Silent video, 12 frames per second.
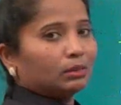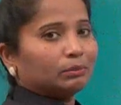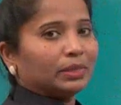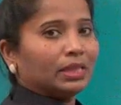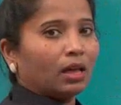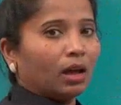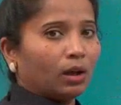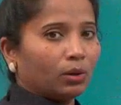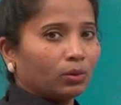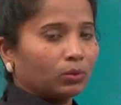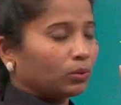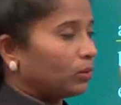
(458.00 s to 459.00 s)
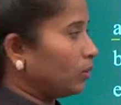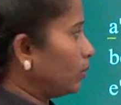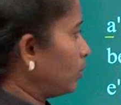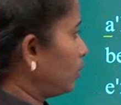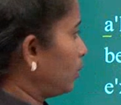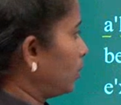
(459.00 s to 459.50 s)
below,
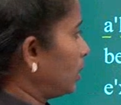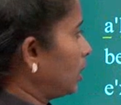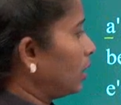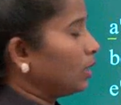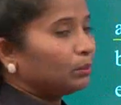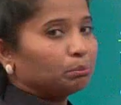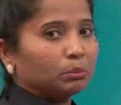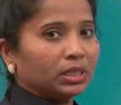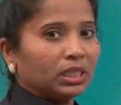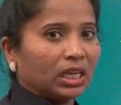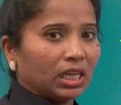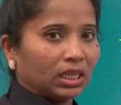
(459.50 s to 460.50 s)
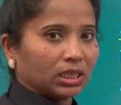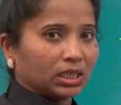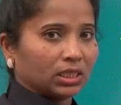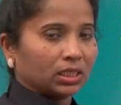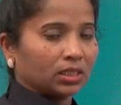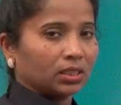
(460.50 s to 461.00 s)
beneath.
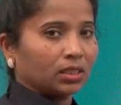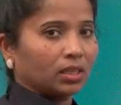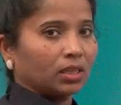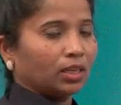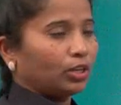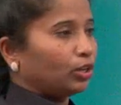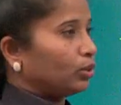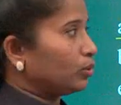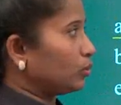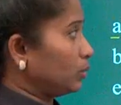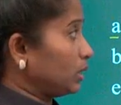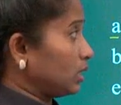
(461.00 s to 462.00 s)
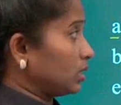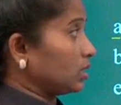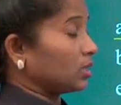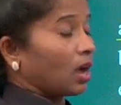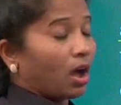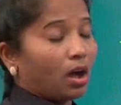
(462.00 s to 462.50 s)
So this
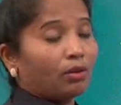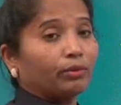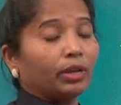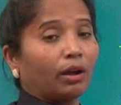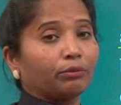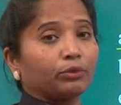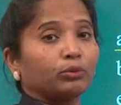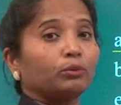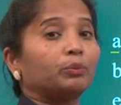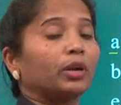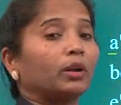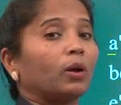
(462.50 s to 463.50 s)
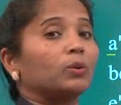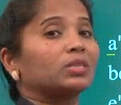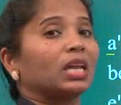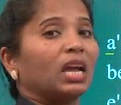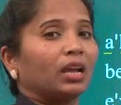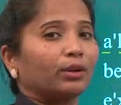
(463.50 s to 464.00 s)
is how you have to
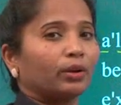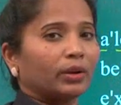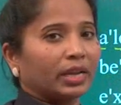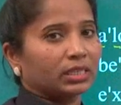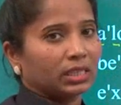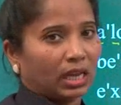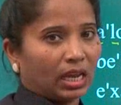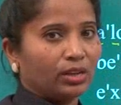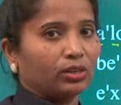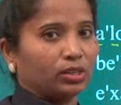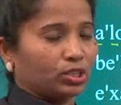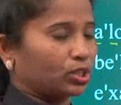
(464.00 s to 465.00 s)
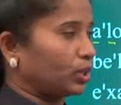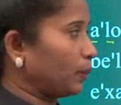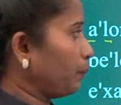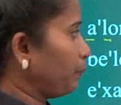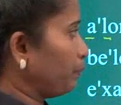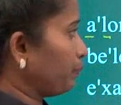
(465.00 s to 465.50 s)
pronounce correct English.
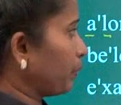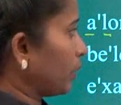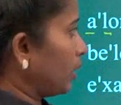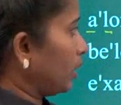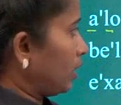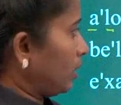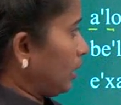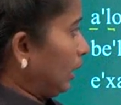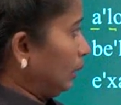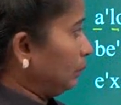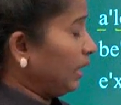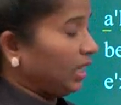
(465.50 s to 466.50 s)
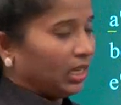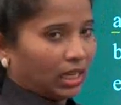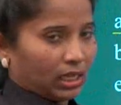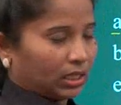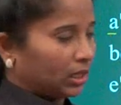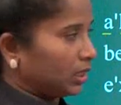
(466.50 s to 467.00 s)

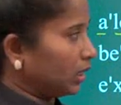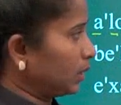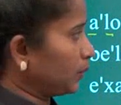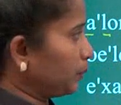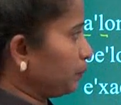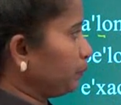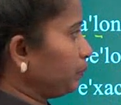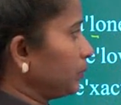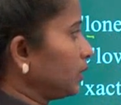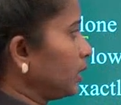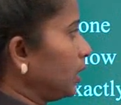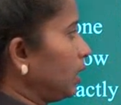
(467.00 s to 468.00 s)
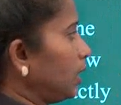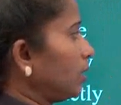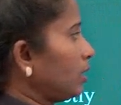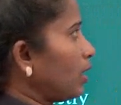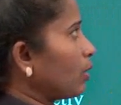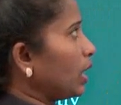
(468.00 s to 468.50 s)
Beneath.
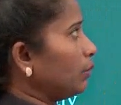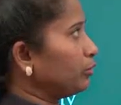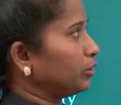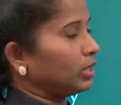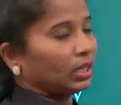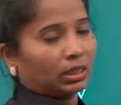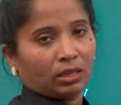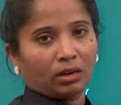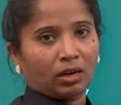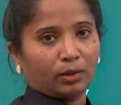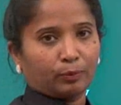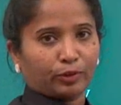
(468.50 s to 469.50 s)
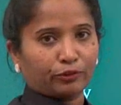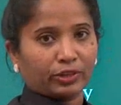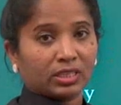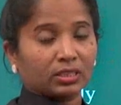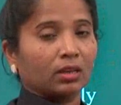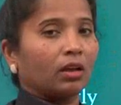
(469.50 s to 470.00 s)
Now come to the third
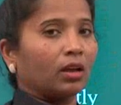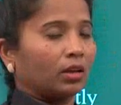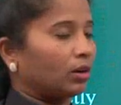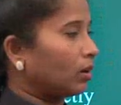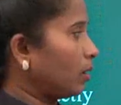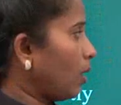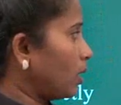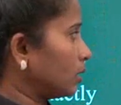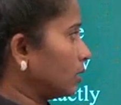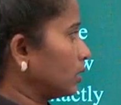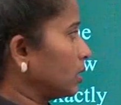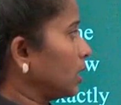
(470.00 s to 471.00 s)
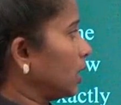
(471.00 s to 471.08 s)
prefix, con.